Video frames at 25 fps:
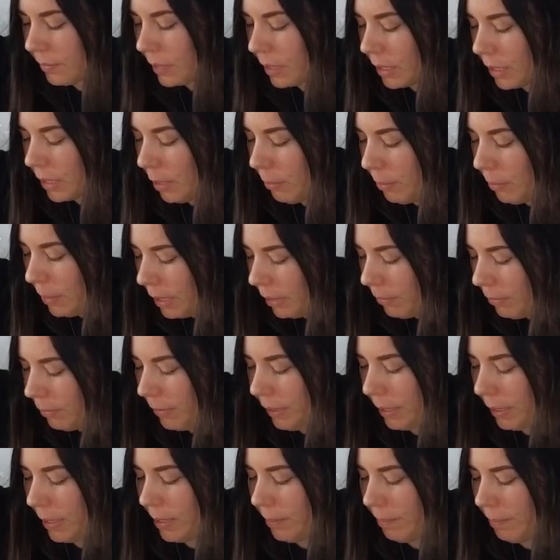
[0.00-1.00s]
But I
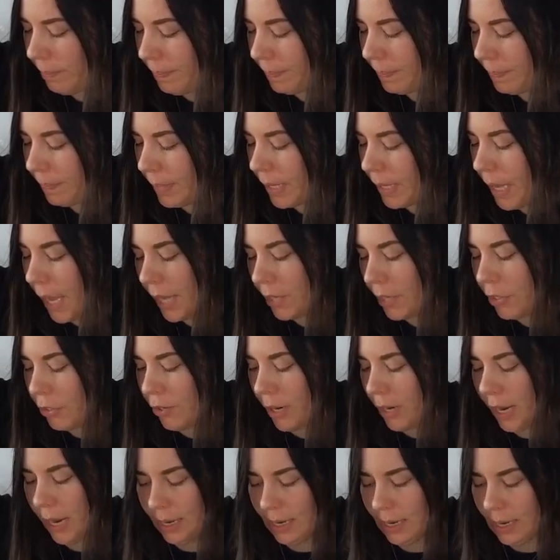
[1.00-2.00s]
figured I'd
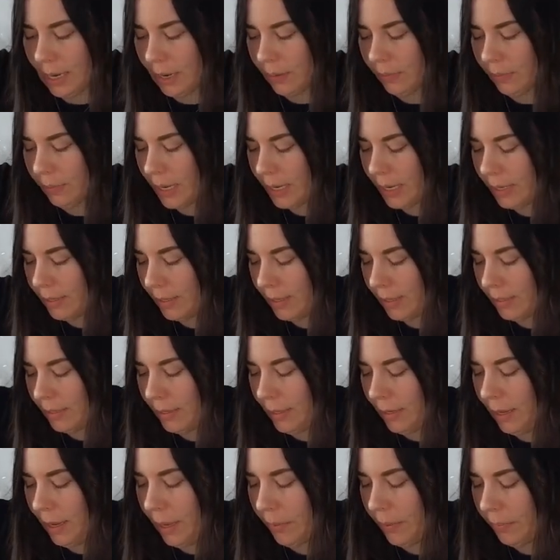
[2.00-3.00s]
try it out, I'd test
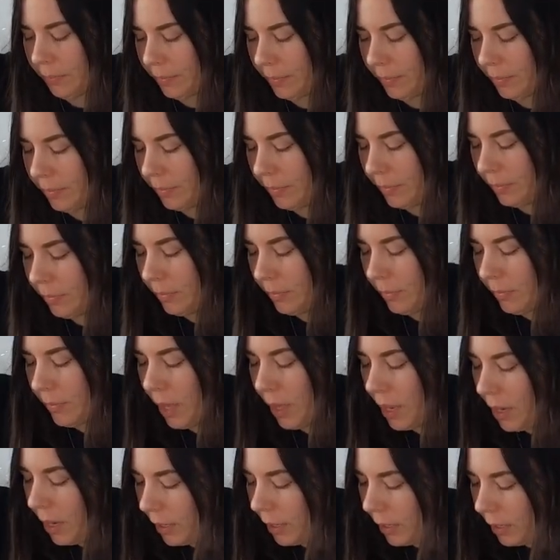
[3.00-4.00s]
it out.
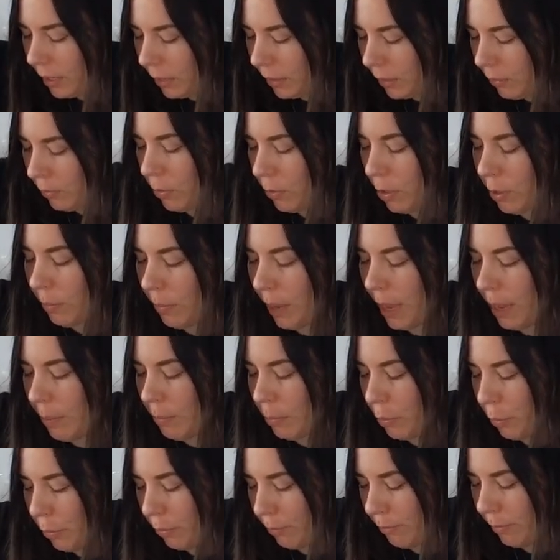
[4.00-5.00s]
And I can confirm I'm
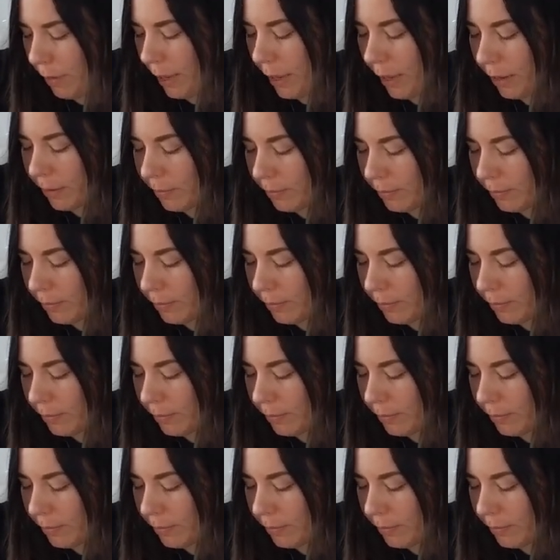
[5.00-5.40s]
not a fan.